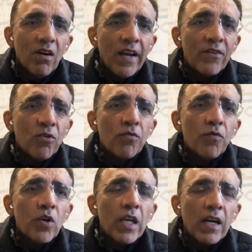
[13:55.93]
and don't
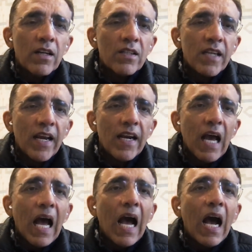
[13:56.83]
fully understand
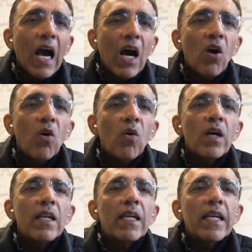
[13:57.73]
how
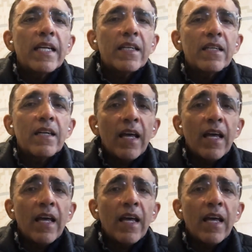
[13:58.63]
a leader